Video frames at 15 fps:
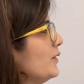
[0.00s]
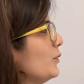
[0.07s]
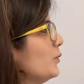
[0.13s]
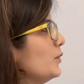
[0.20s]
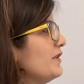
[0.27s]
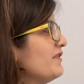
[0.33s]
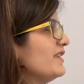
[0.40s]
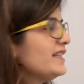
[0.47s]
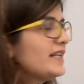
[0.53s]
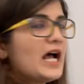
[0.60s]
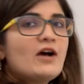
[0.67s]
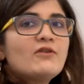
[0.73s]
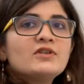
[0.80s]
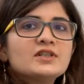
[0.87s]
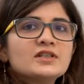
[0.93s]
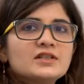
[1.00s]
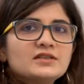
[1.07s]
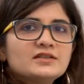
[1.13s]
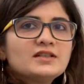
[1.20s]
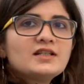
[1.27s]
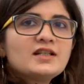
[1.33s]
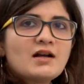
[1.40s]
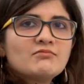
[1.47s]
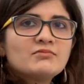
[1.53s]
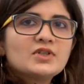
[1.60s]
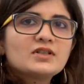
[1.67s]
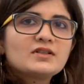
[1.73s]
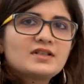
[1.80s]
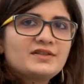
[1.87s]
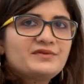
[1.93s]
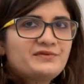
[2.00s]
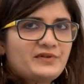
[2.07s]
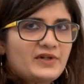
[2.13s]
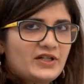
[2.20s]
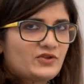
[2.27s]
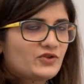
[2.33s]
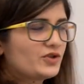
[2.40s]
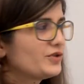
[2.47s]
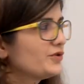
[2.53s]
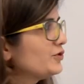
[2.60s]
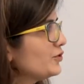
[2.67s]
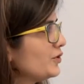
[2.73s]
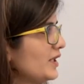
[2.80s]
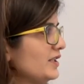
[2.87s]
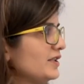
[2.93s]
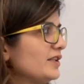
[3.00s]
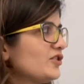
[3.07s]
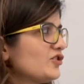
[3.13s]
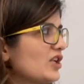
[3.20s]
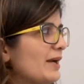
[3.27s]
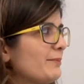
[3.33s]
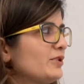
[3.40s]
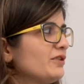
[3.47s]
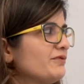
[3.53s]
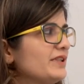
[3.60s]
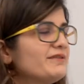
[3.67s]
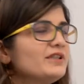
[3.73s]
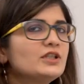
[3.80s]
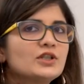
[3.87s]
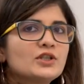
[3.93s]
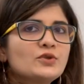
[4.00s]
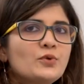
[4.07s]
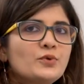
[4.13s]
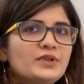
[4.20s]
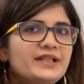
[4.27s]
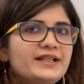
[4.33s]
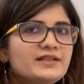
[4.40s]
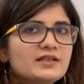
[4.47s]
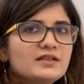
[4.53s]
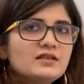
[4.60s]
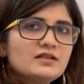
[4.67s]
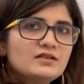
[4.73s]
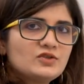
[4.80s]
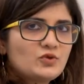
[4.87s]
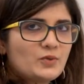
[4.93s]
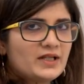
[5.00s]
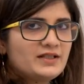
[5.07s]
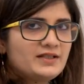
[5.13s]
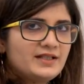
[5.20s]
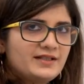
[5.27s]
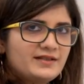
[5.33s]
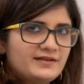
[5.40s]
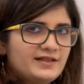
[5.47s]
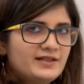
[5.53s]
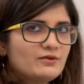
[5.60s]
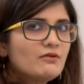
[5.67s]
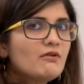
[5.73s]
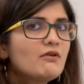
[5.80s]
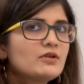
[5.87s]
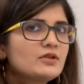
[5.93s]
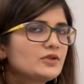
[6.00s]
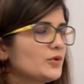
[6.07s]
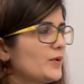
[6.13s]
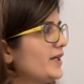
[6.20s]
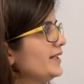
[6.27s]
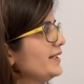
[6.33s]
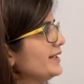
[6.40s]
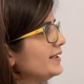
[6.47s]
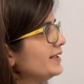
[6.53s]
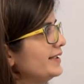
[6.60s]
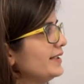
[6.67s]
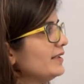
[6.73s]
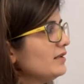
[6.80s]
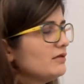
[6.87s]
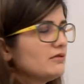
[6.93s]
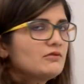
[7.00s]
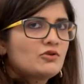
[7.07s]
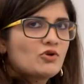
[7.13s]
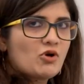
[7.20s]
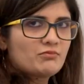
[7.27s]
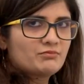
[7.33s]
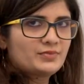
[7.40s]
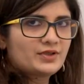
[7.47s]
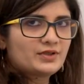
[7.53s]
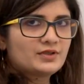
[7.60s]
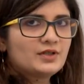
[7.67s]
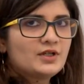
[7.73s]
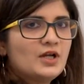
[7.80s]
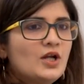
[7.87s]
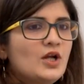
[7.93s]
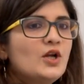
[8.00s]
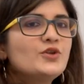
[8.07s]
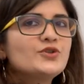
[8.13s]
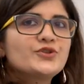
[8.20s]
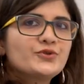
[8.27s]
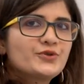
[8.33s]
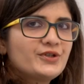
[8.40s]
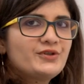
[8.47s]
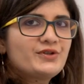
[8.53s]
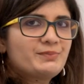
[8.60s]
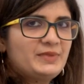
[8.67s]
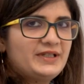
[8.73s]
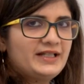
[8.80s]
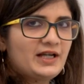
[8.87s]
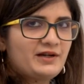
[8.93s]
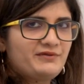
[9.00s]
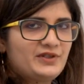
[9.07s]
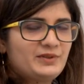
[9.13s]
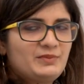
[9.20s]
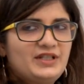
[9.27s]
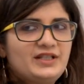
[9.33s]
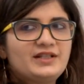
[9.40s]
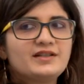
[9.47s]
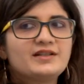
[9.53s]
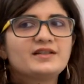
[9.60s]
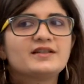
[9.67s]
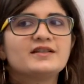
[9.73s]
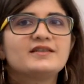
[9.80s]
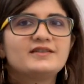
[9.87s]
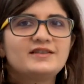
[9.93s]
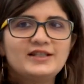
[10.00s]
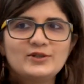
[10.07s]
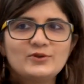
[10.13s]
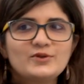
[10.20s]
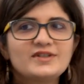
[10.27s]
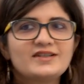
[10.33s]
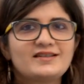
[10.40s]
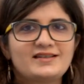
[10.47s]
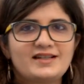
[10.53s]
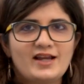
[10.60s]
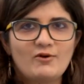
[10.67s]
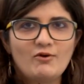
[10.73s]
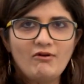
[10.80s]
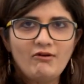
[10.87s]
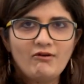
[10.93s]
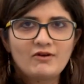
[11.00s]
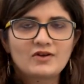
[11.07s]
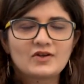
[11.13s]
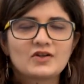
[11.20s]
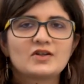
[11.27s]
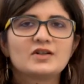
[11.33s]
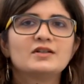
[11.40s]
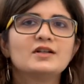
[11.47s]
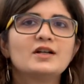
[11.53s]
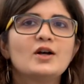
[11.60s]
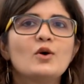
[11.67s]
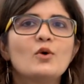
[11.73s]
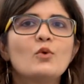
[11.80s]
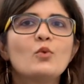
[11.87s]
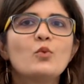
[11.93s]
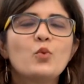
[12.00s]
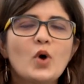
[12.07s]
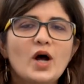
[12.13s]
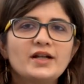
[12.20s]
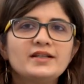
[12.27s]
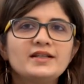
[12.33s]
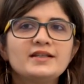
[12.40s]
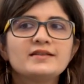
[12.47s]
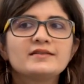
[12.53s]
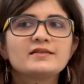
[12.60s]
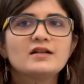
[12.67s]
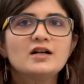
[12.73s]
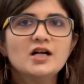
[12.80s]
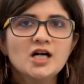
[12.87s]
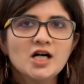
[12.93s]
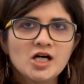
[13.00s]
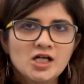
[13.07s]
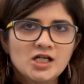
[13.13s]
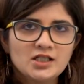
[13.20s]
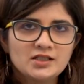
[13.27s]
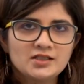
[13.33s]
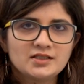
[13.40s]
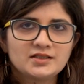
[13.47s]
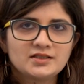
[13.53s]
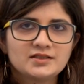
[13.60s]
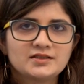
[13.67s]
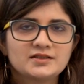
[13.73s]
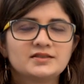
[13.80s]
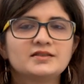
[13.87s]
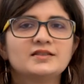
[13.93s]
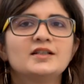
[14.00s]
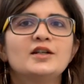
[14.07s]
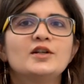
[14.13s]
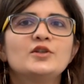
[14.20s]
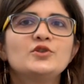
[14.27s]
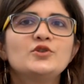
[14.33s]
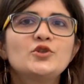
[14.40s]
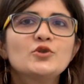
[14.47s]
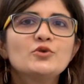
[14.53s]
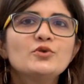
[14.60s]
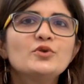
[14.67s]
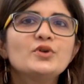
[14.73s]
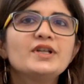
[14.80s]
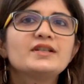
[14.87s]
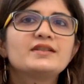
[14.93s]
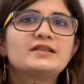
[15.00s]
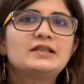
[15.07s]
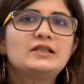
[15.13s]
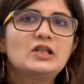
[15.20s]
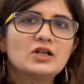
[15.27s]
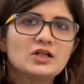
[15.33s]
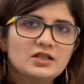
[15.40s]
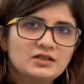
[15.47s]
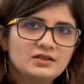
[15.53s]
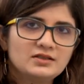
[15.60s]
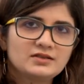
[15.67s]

We will now learn the numbers in French. So in this chapter, we will learn only till 20, 0 to 20, les nombres. So you can repeat after me. 0 is zéro, 1 is a, 2 is de,